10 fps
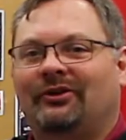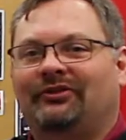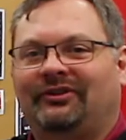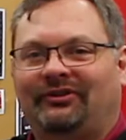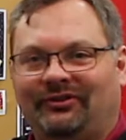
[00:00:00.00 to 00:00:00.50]

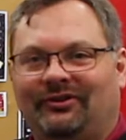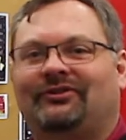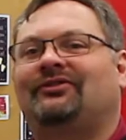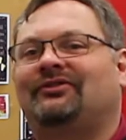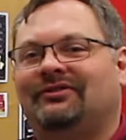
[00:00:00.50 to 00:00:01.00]
else
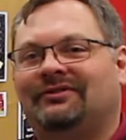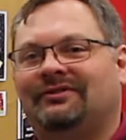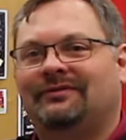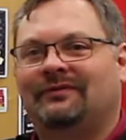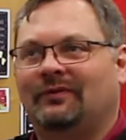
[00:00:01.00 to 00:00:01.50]
exists
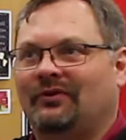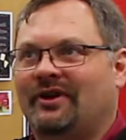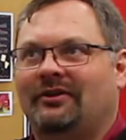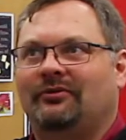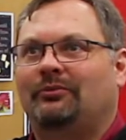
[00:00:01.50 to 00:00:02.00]
for
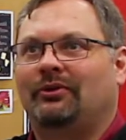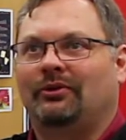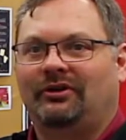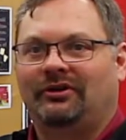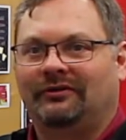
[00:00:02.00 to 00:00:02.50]
that
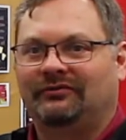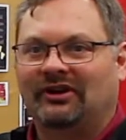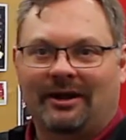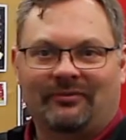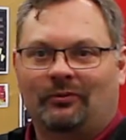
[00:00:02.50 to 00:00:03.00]
period of
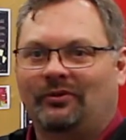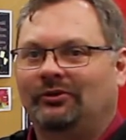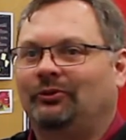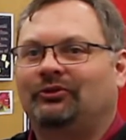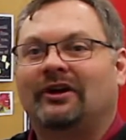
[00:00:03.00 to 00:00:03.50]
time that we
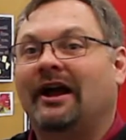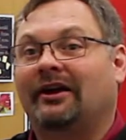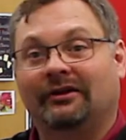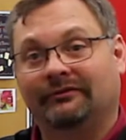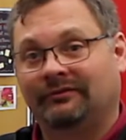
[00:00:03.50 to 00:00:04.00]
lose
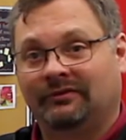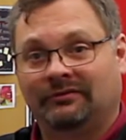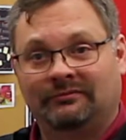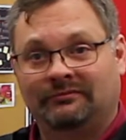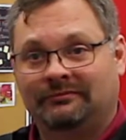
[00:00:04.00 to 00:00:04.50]
track of,
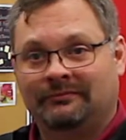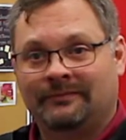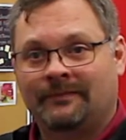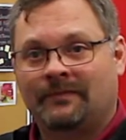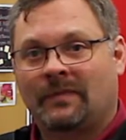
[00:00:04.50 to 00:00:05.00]

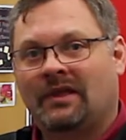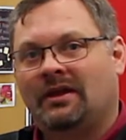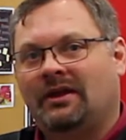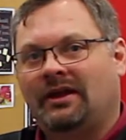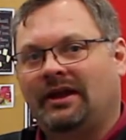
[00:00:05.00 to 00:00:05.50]

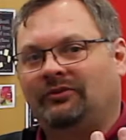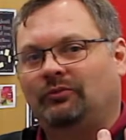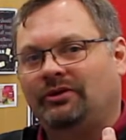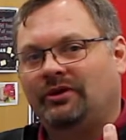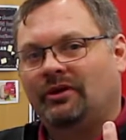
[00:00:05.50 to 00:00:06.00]
and
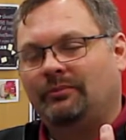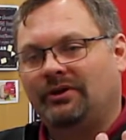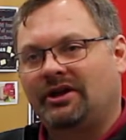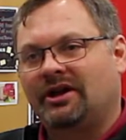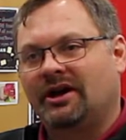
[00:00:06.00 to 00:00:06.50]
we
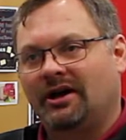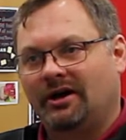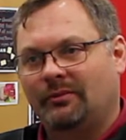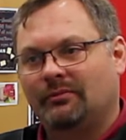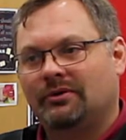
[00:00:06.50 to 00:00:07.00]

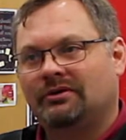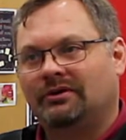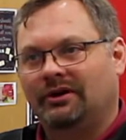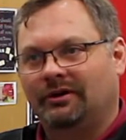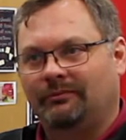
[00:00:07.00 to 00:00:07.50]
become
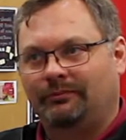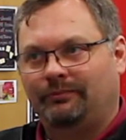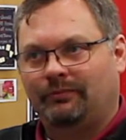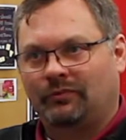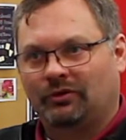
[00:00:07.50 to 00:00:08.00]
a
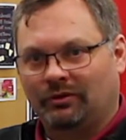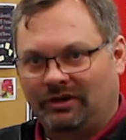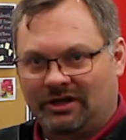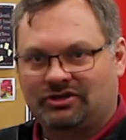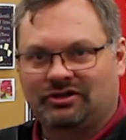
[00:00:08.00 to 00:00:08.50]

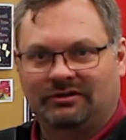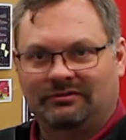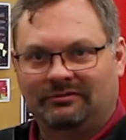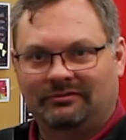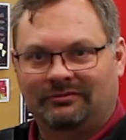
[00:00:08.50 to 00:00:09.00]

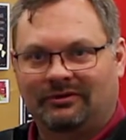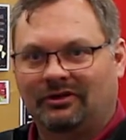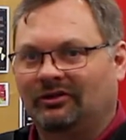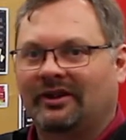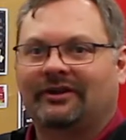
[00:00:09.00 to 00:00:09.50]
creation
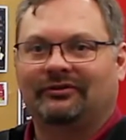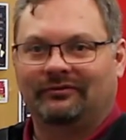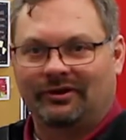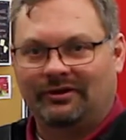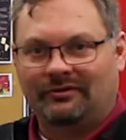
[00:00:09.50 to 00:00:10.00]
collectively,